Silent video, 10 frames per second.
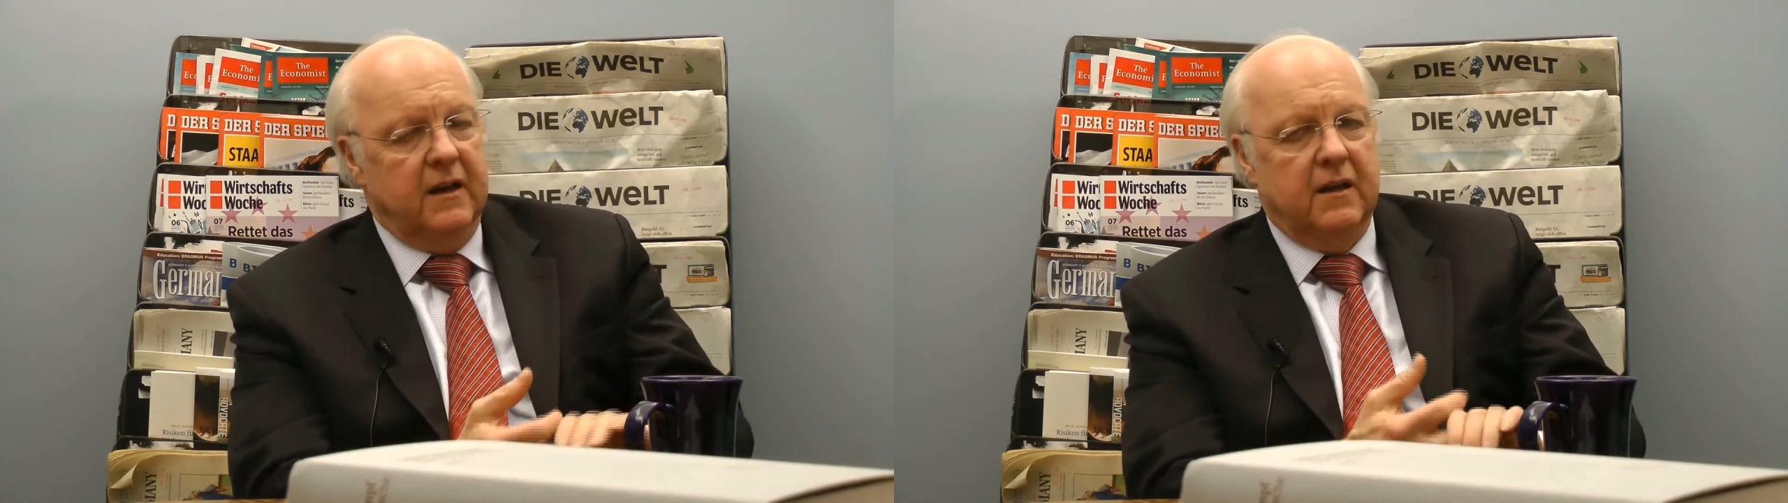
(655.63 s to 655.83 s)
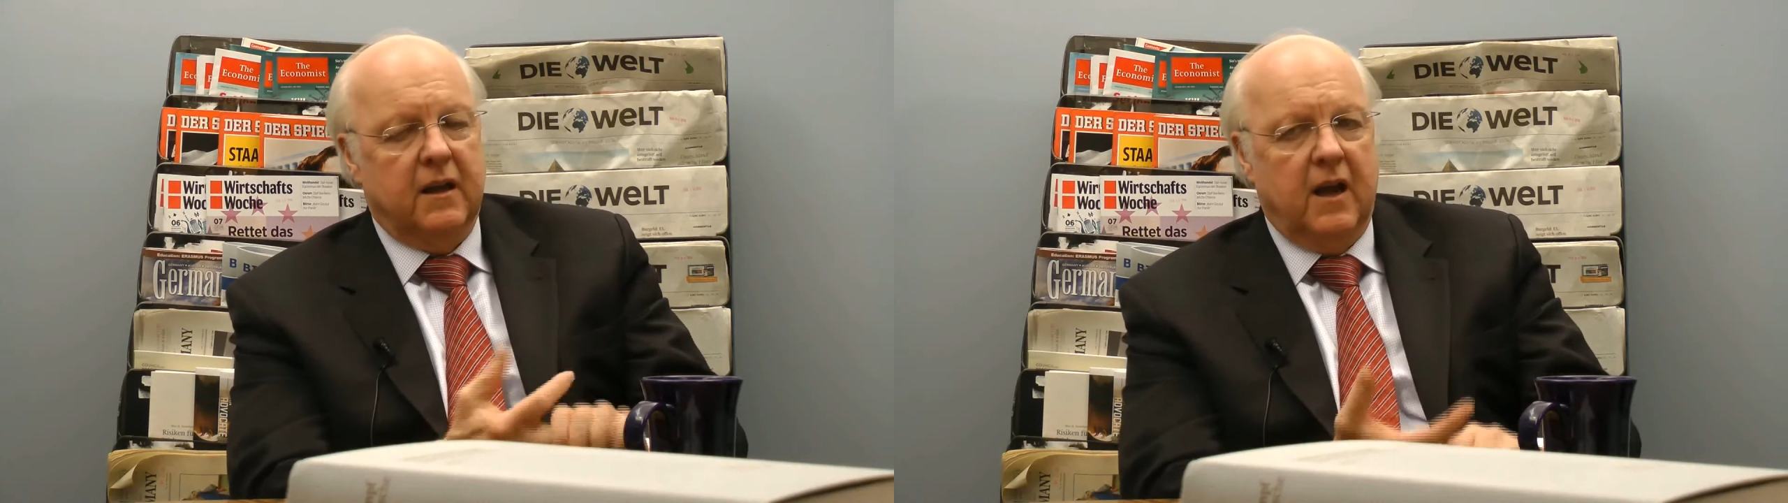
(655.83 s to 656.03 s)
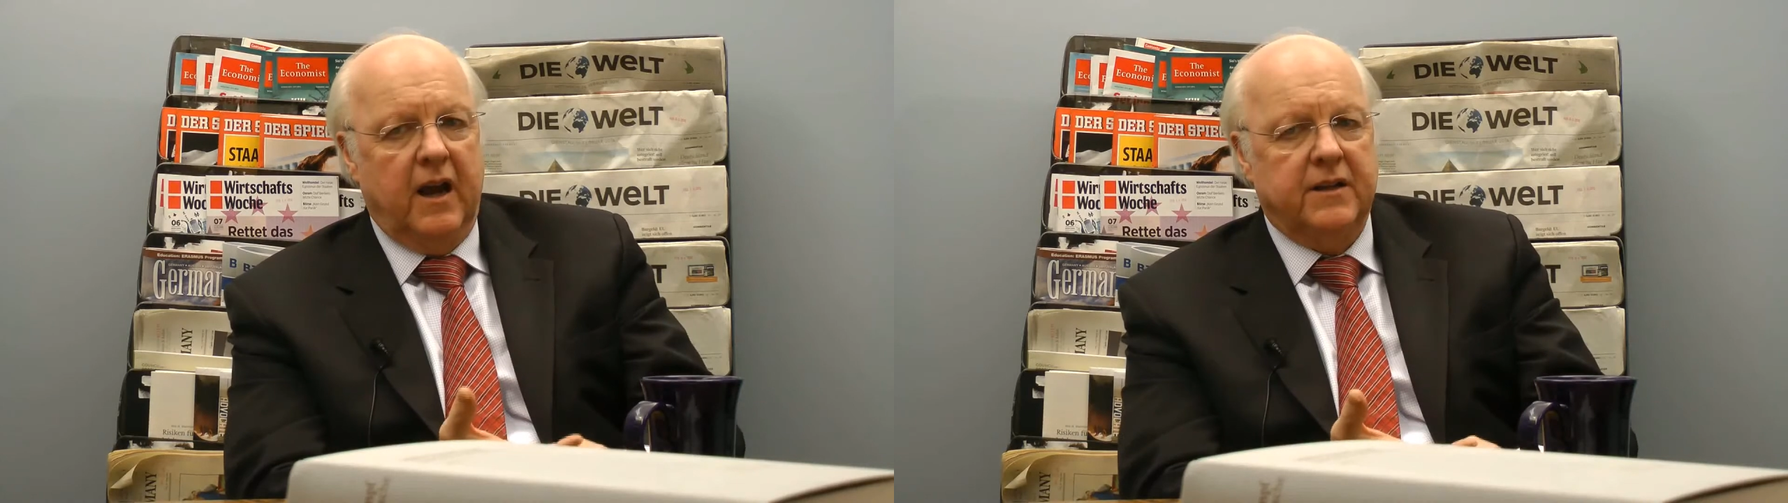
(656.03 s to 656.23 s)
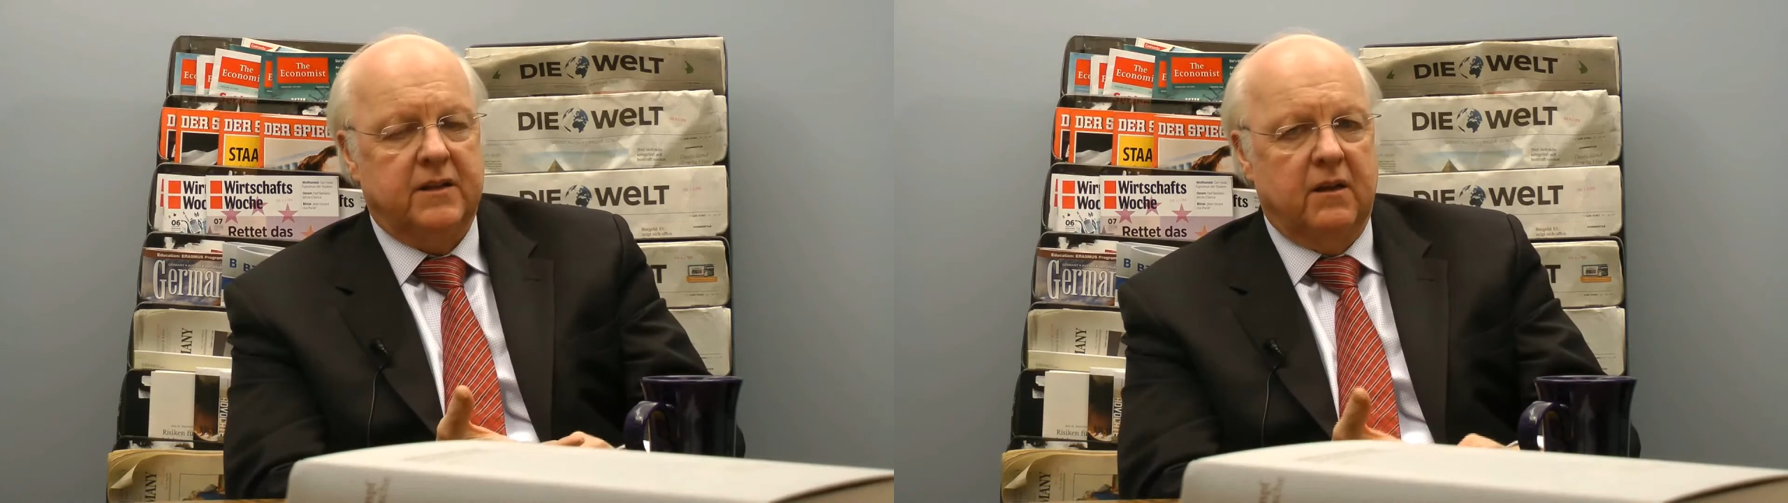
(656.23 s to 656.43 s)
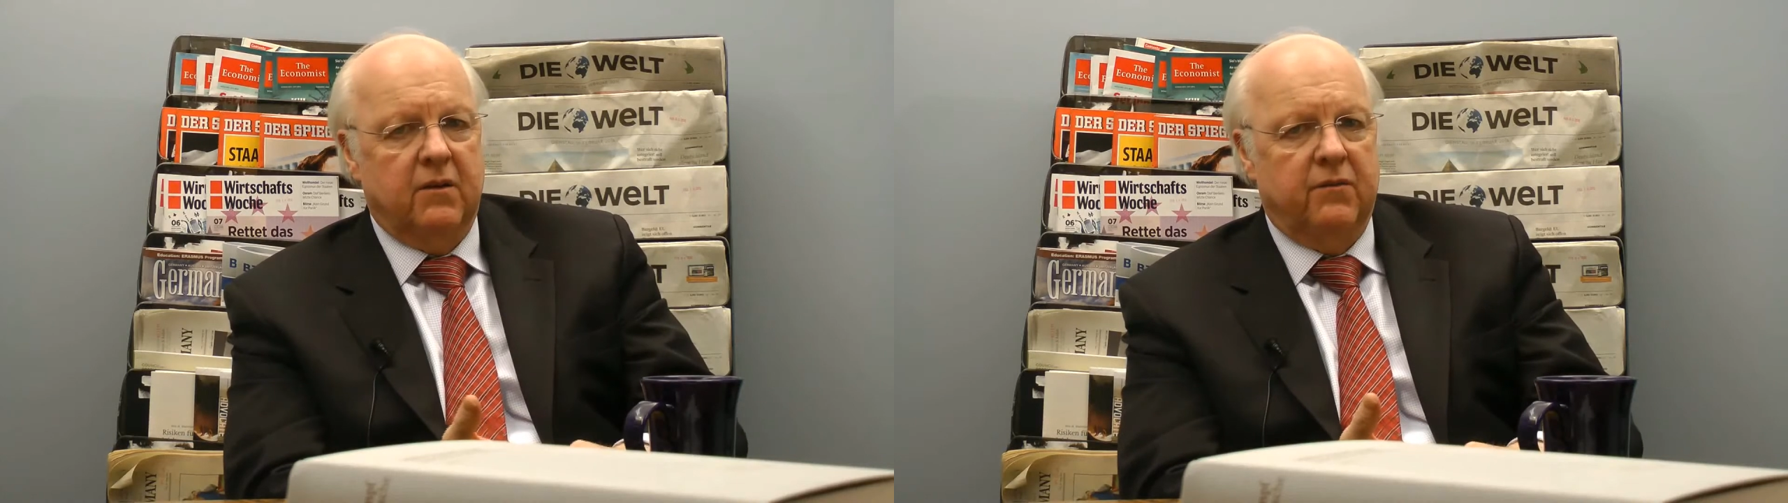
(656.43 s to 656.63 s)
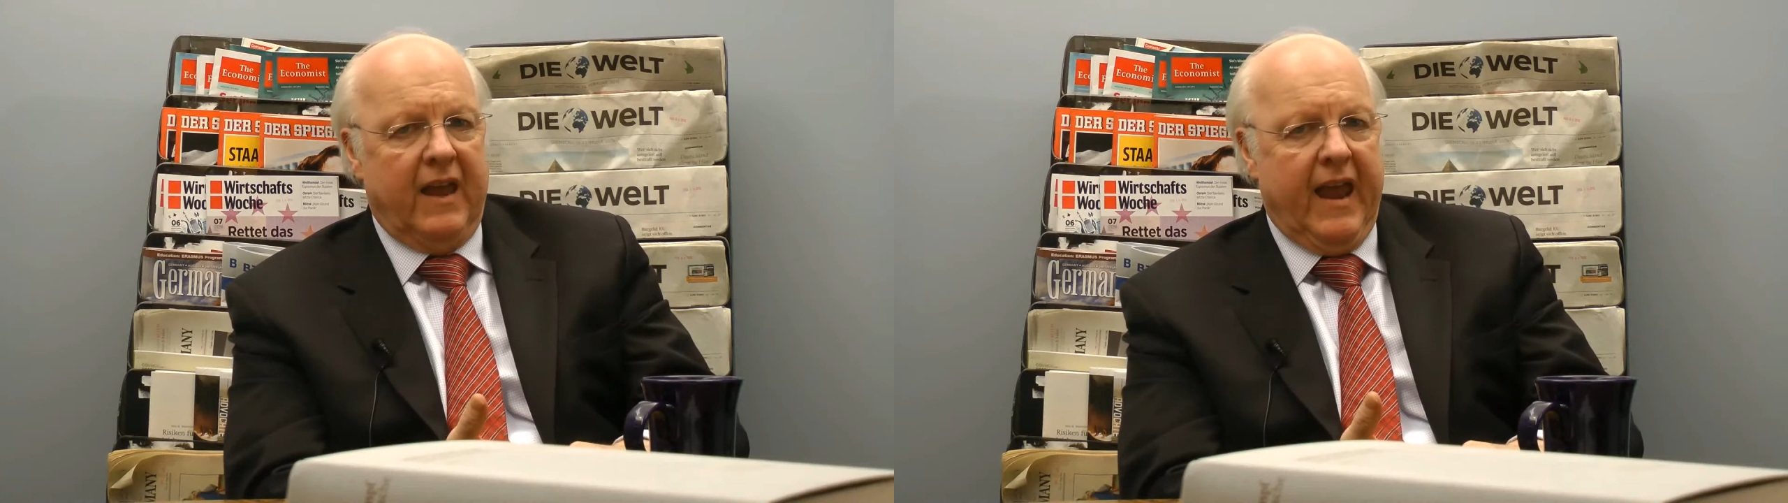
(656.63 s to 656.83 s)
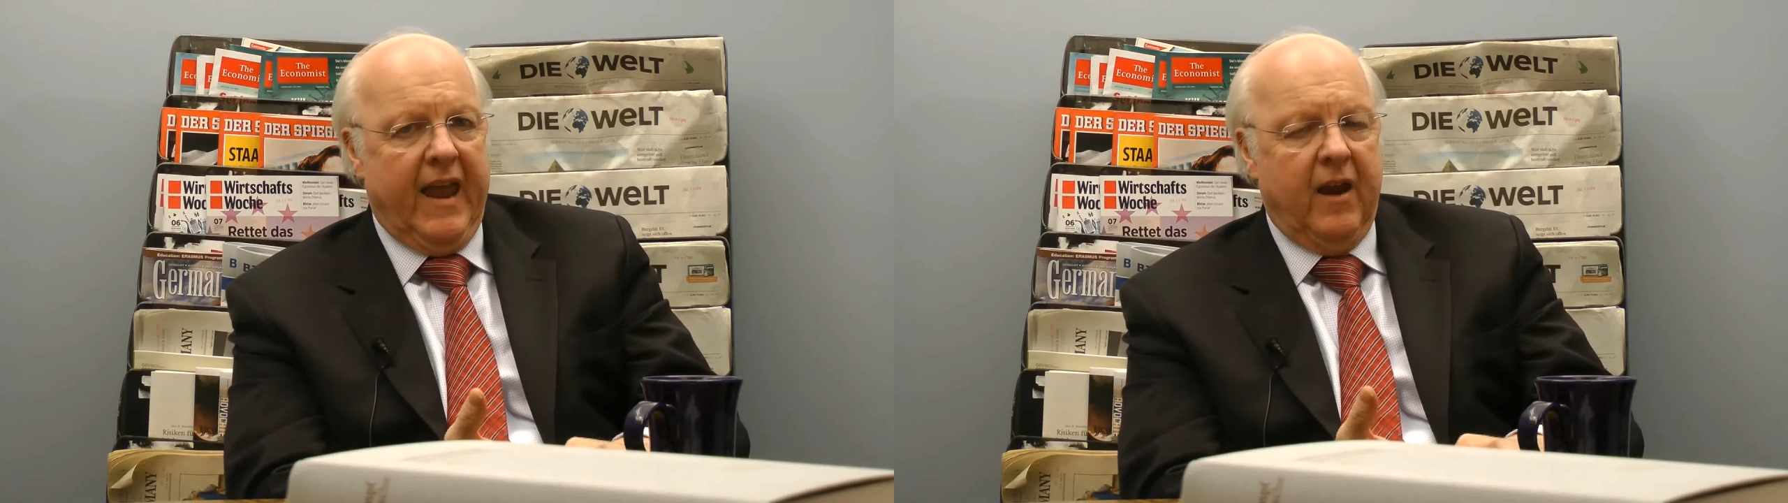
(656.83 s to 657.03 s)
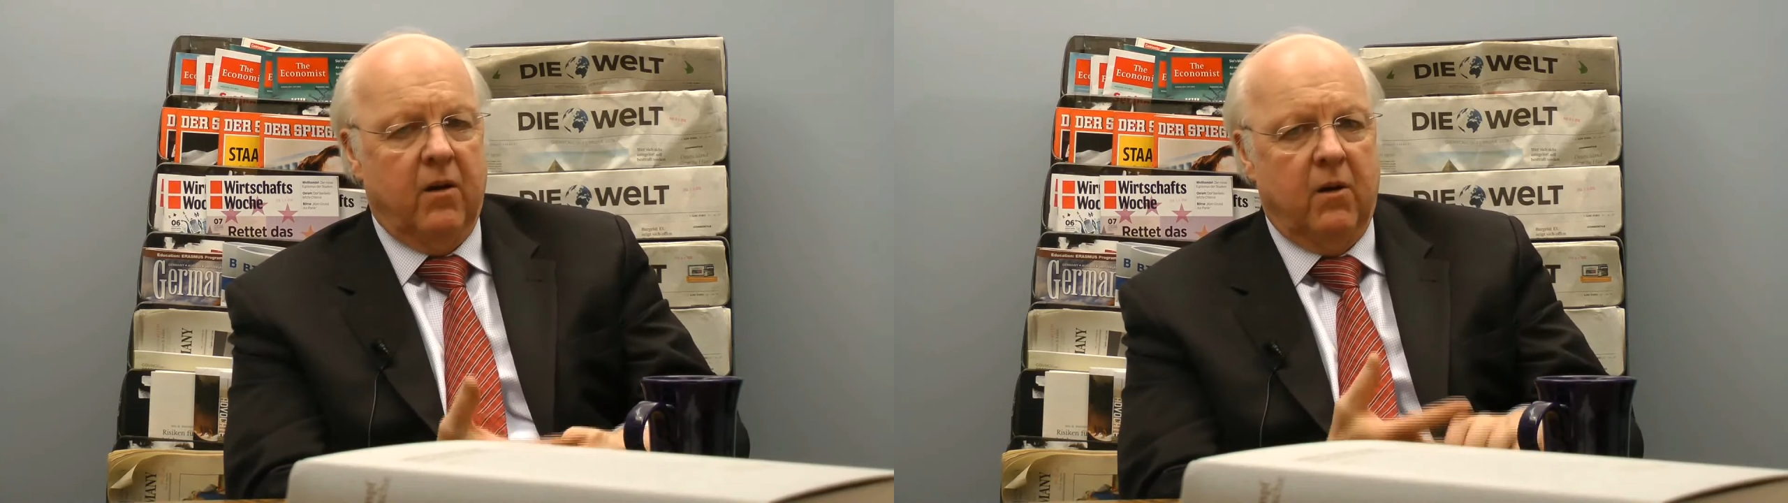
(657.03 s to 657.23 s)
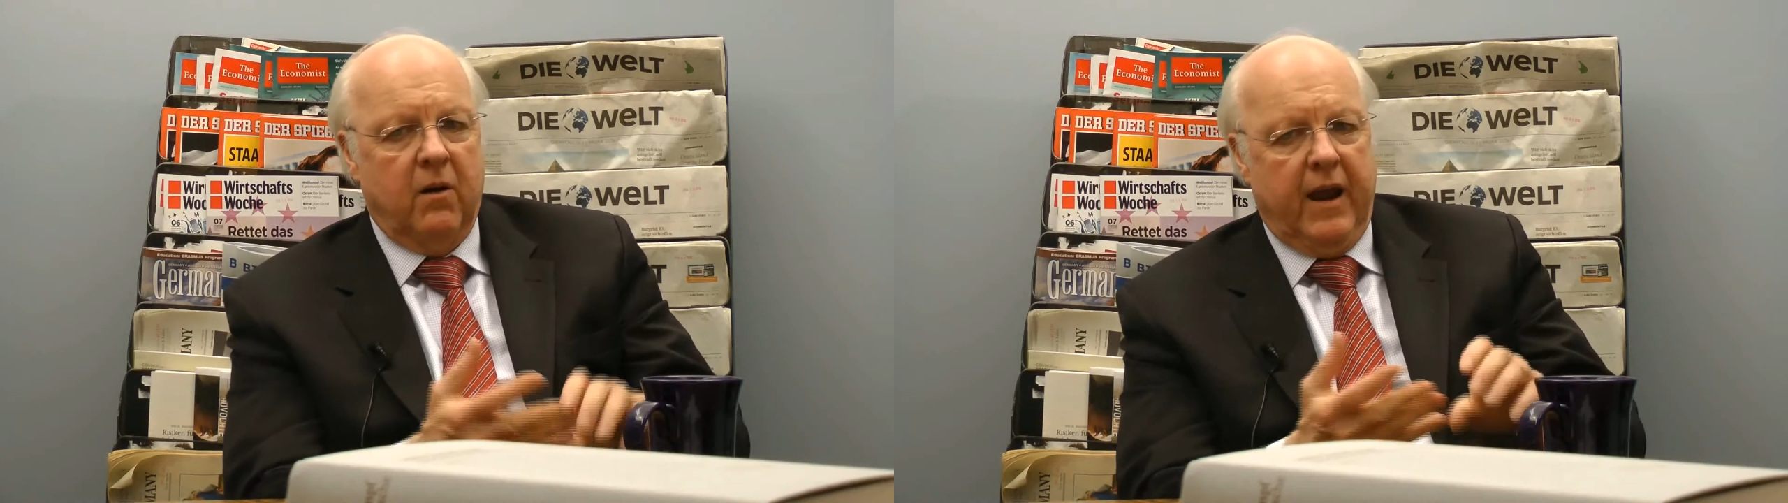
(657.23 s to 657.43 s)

the kinds of anger